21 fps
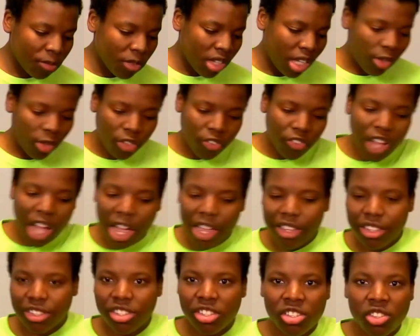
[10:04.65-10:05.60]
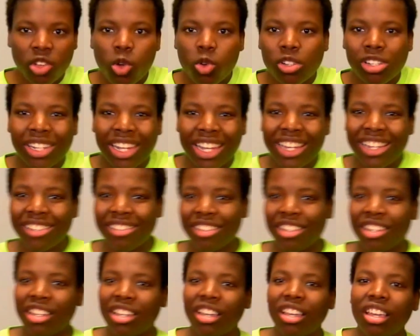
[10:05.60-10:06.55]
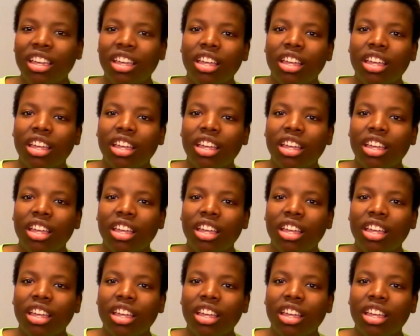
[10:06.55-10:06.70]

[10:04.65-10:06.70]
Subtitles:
Like, we've gotten so lazy